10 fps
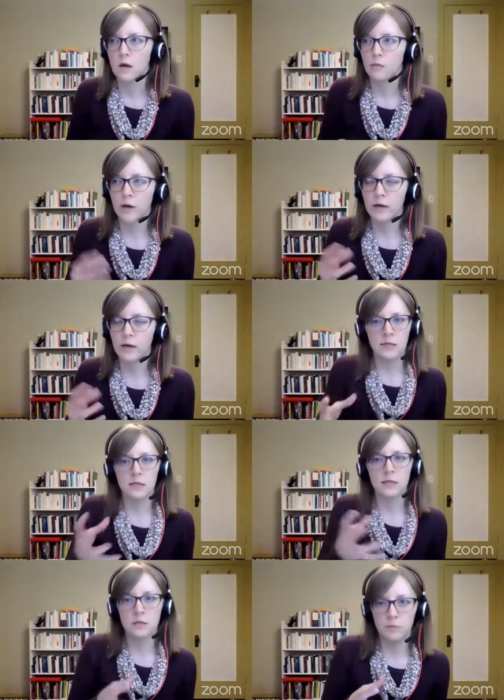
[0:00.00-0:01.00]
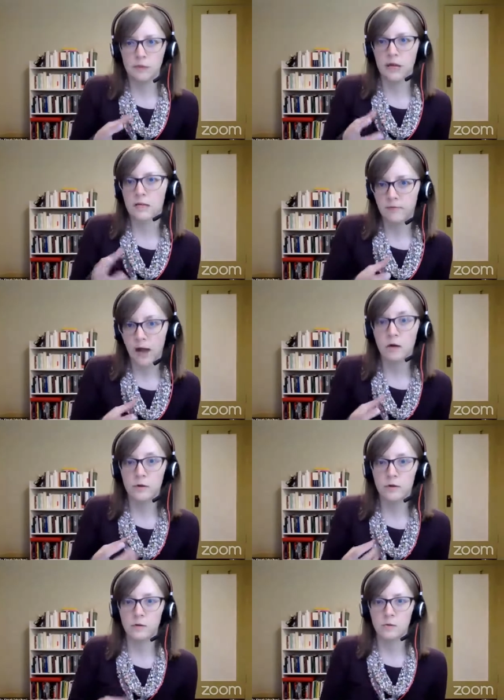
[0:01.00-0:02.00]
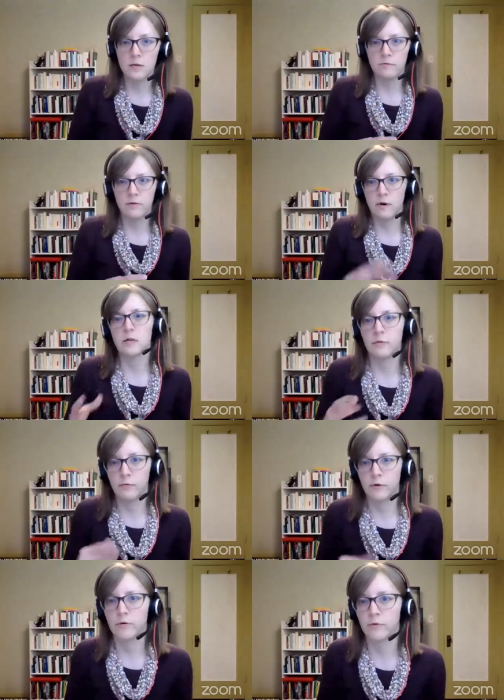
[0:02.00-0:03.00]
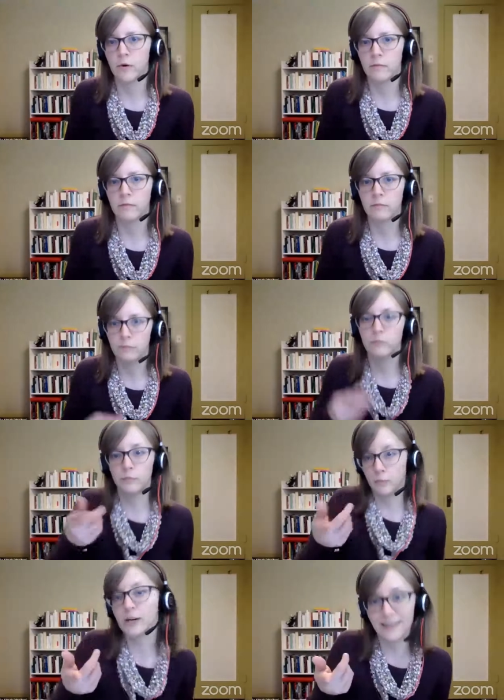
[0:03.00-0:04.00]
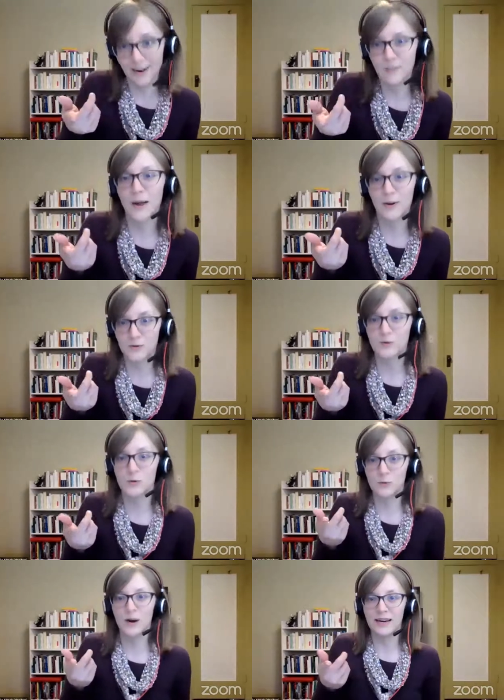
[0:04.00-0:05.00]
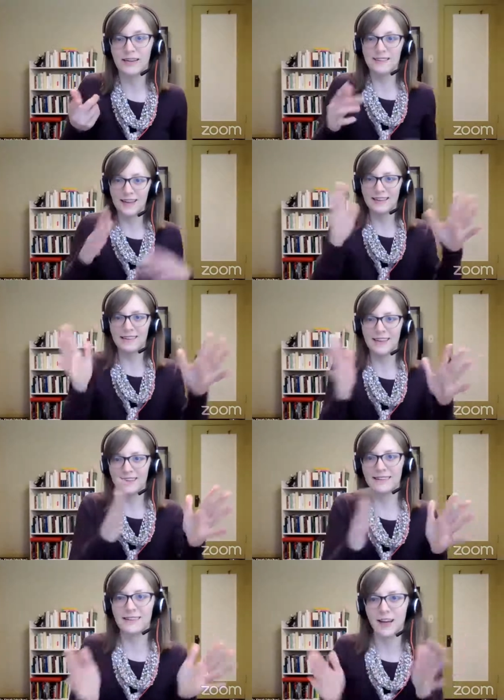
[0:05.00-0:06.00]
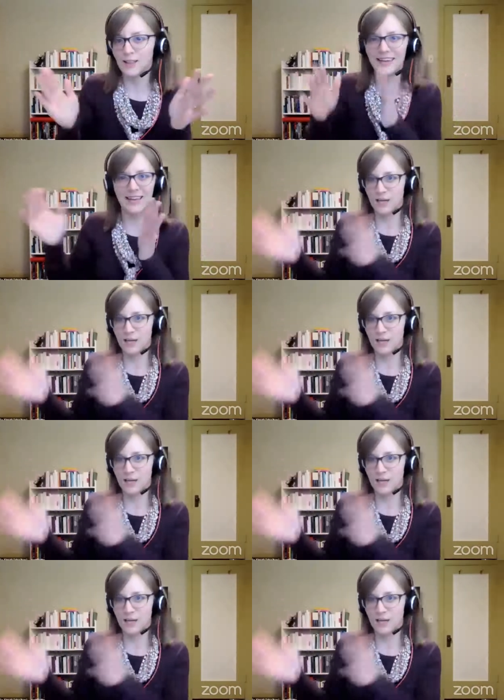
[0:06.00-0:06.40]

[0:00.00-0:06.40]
recognizing that something has value is very different from putting it on a pedestal, right? And not letting